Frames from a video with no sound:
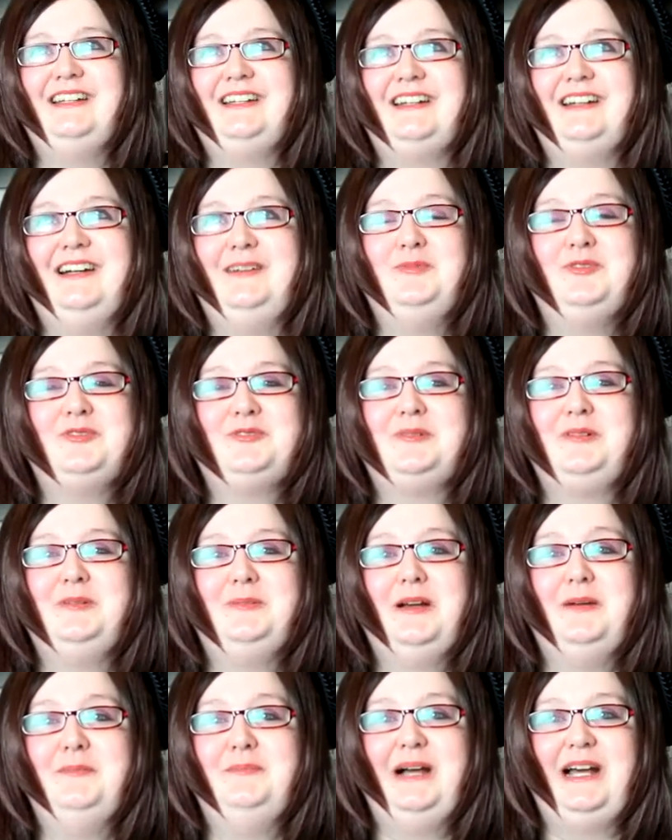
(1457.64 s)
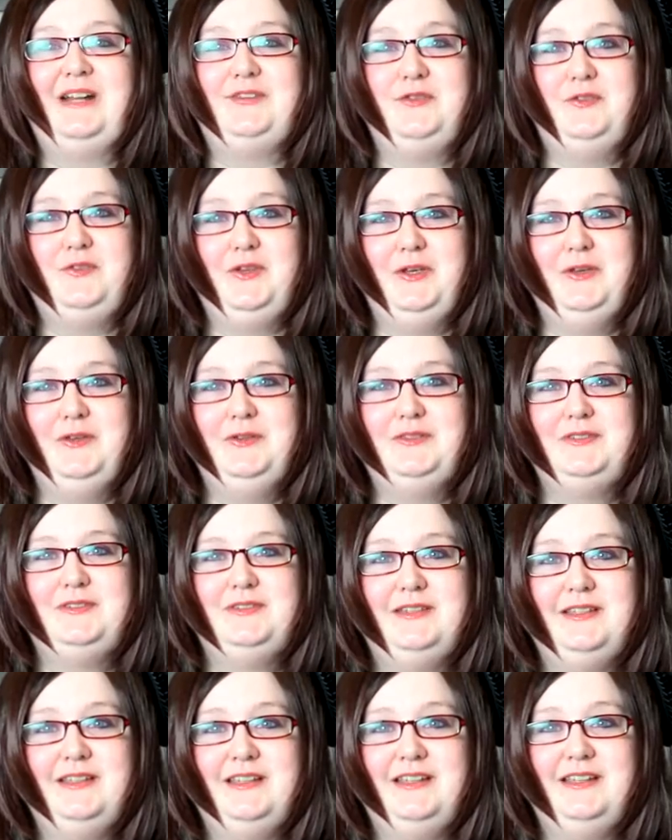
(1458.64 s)
I'm not talking about bad reviews.
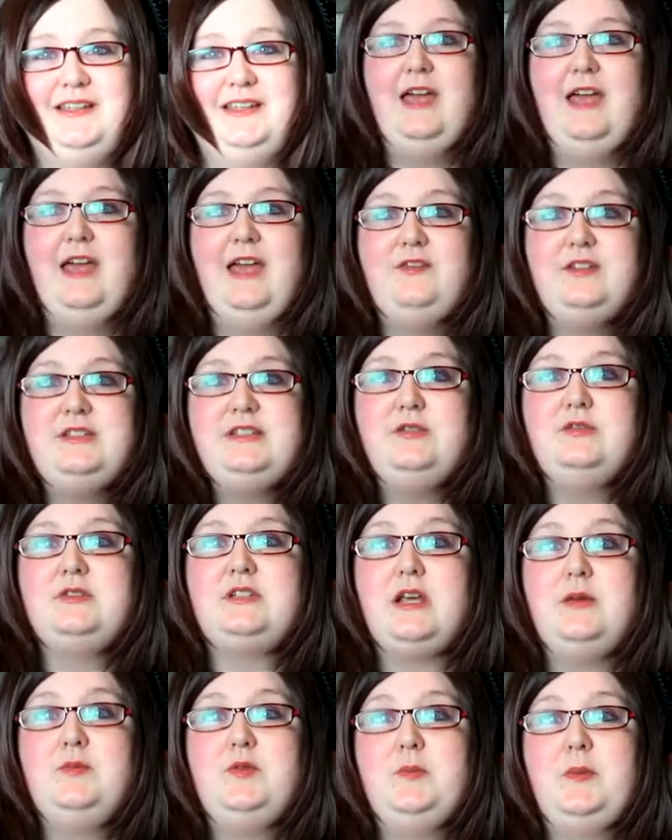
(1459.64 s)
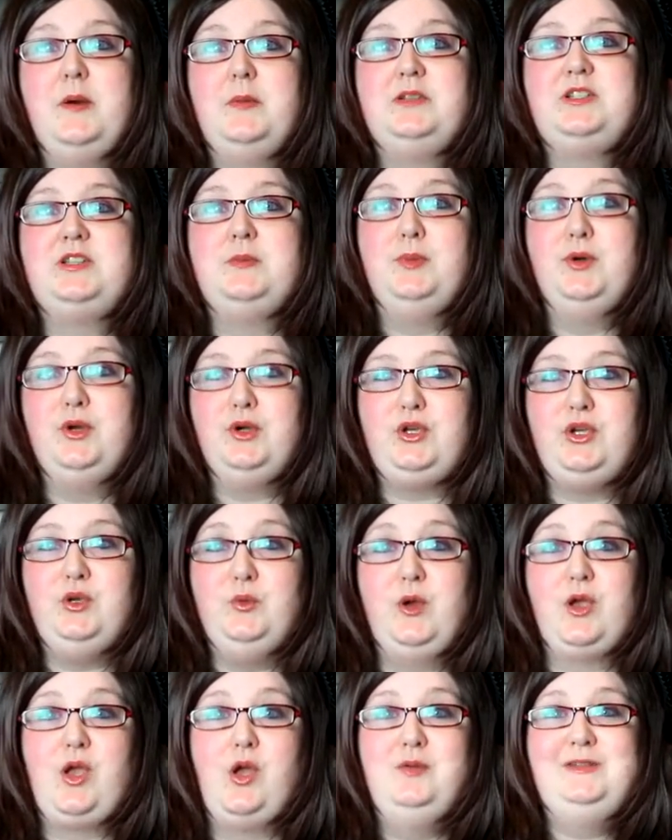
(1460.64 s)
Every single time you publish a book, you
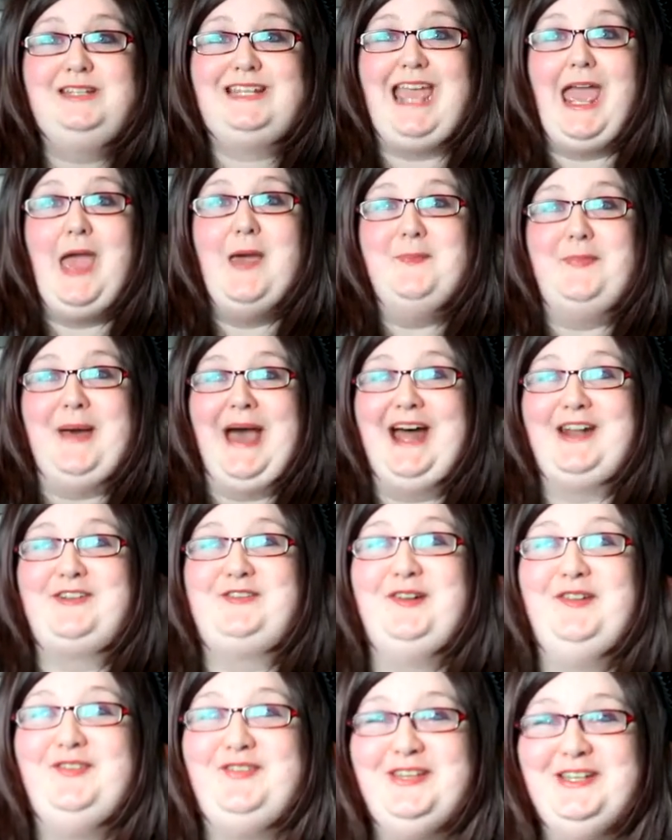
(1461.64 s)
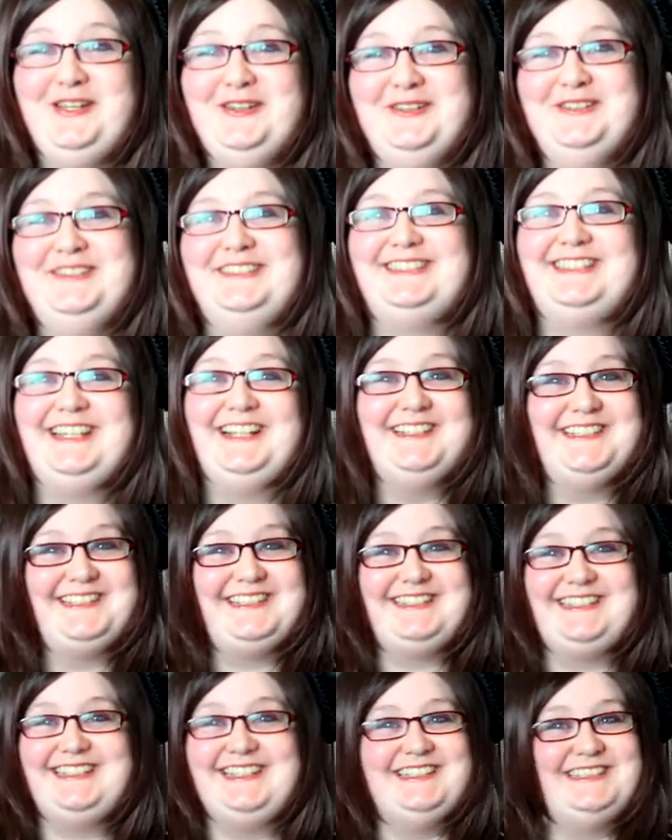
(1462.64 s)
are going to get bad reviews. That's
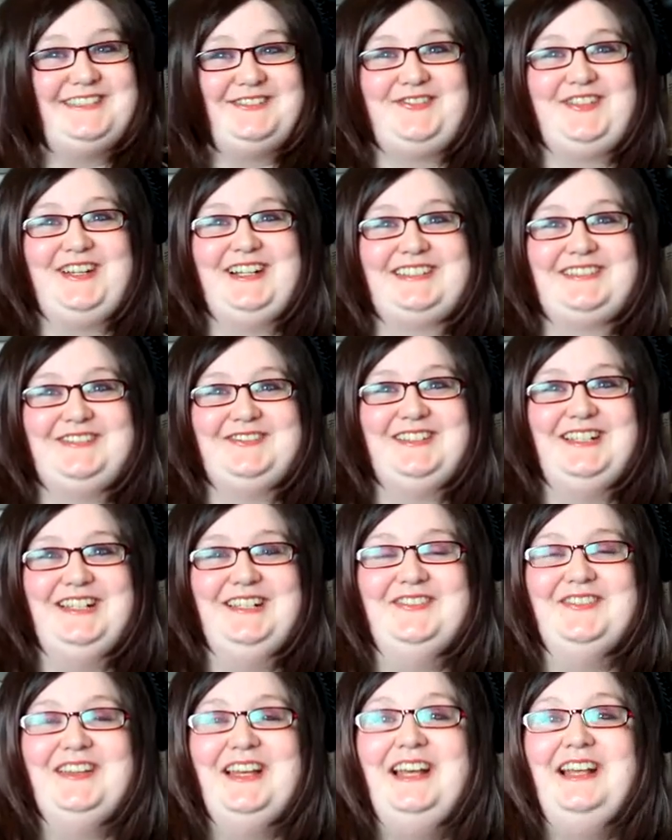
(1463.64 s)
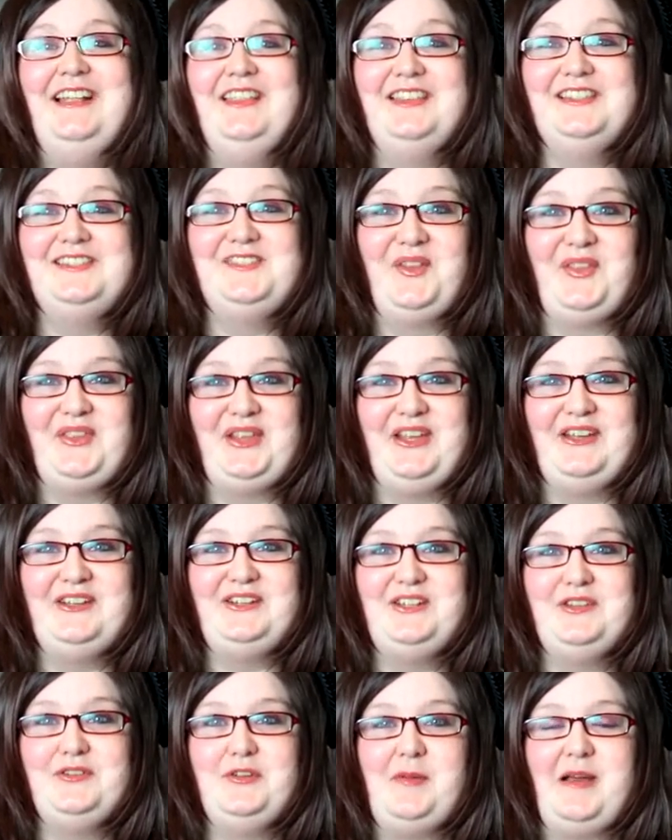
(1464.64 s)
that's a fact of life. There's nothing you can
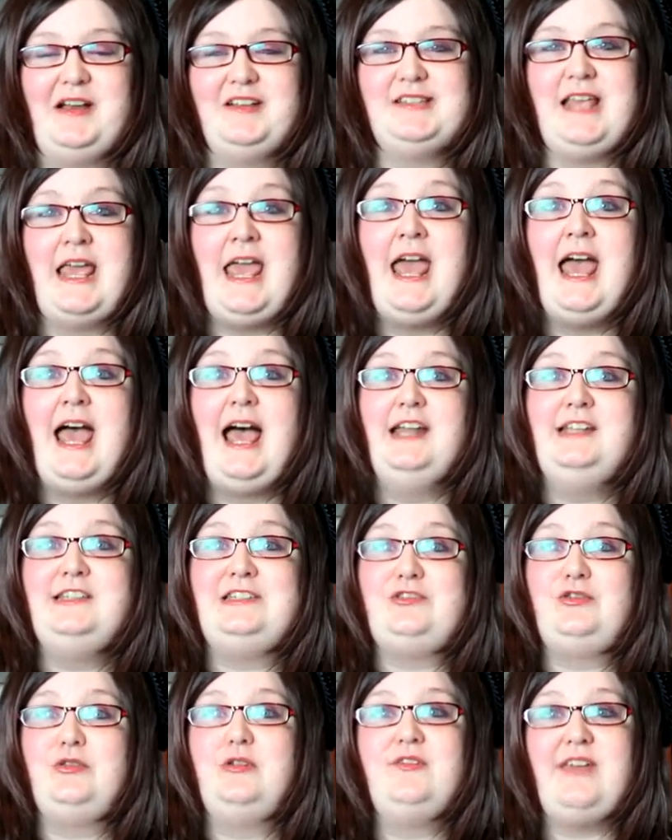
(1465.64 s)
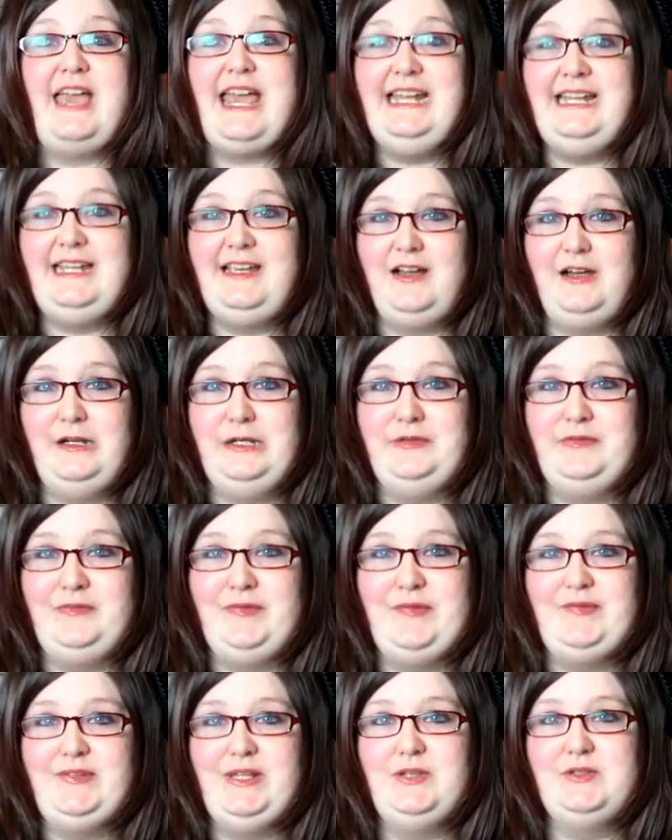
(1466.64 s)
do about it, and it's true of any kind of
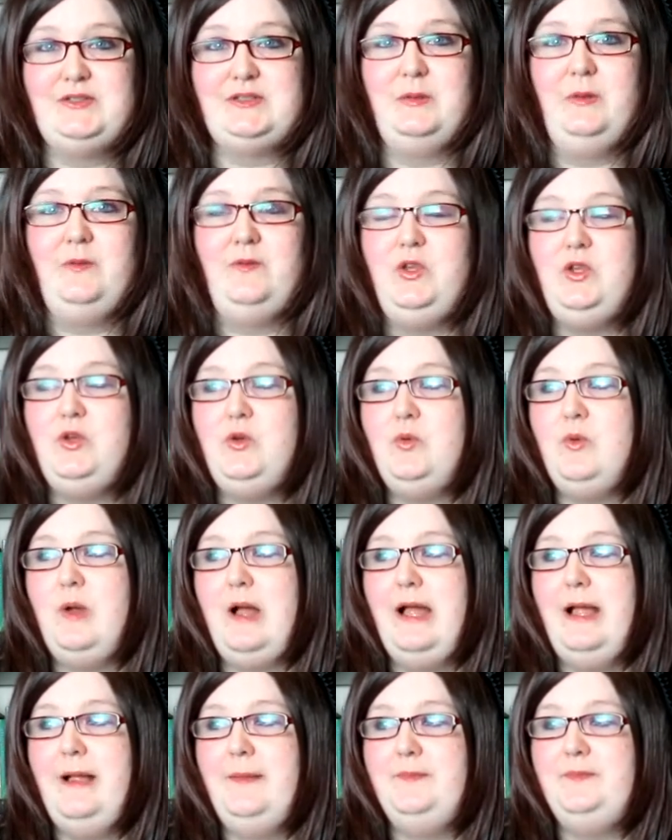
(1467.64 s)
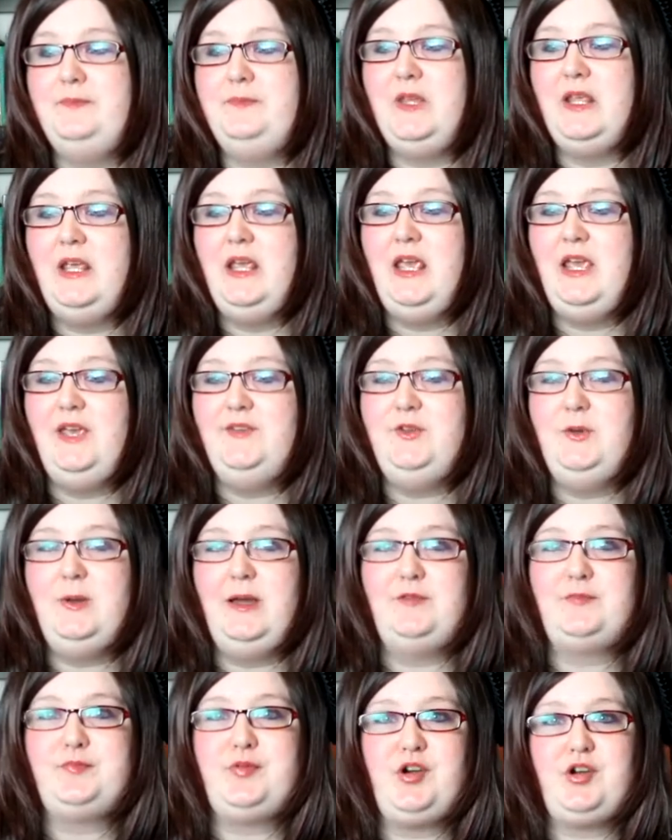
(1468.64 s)
review. So if you um, if you
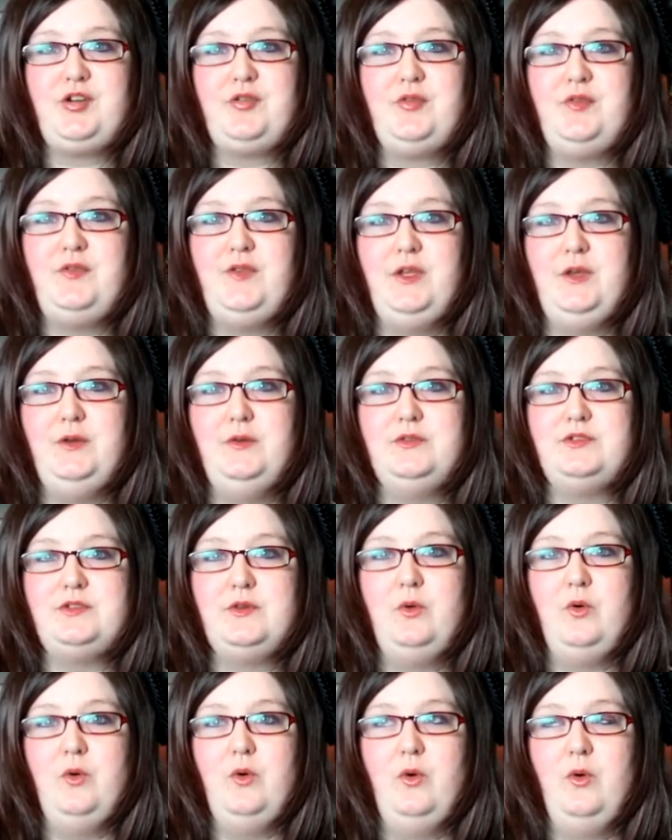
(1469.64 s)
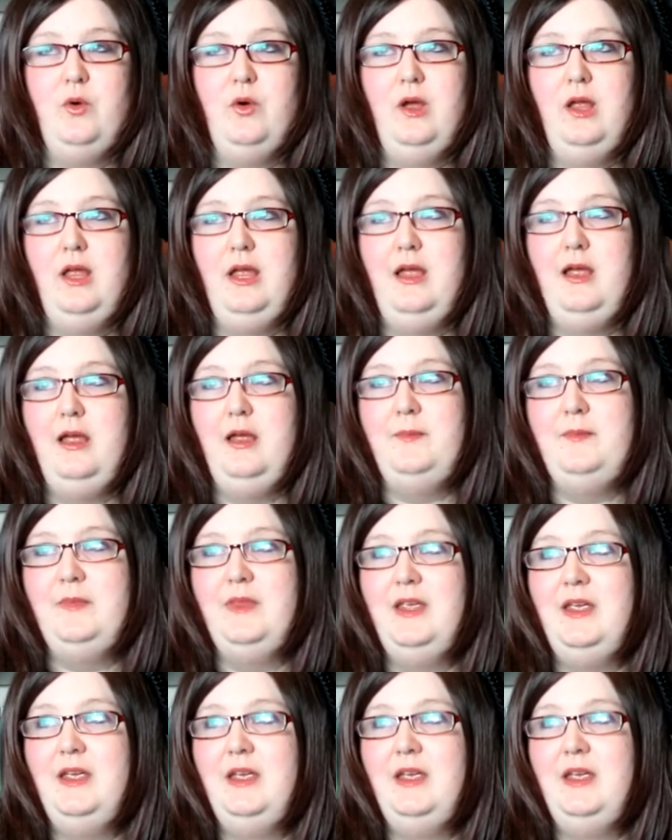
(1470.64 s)
have product reviews or um,